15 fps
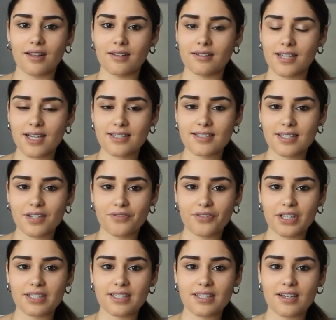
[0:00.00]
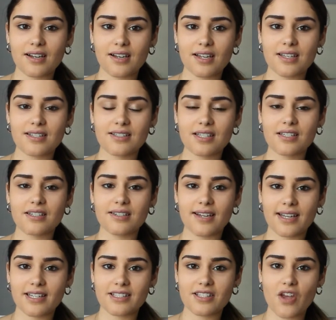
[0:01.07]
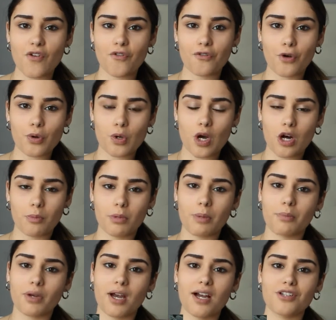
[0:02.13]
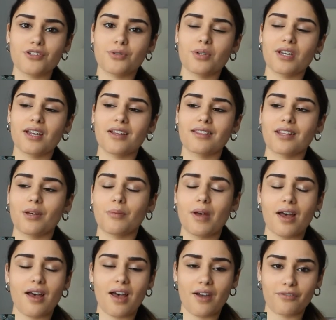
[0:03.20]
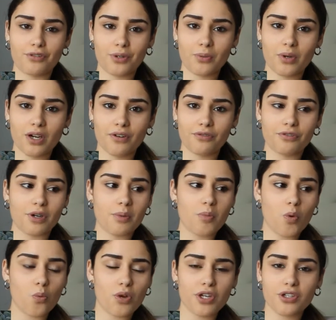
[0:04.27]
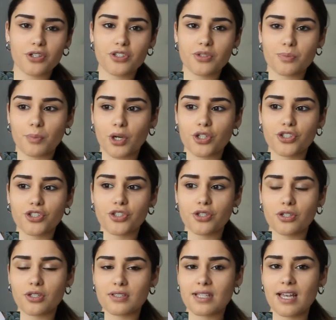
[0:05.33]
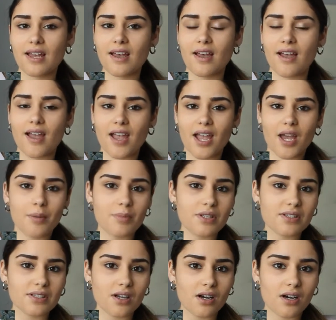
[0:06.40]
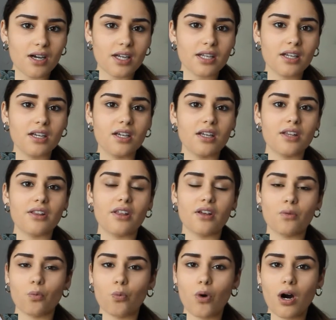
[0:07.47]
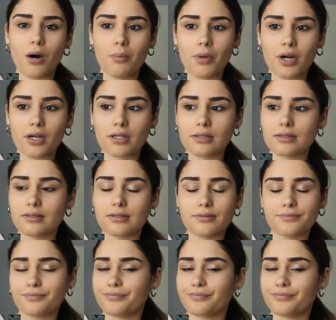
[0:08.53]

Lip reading: Next gift idea is a nice photo album. Guys, you can get them everywhere from Winners, Marshalls, Amazon, Walmart,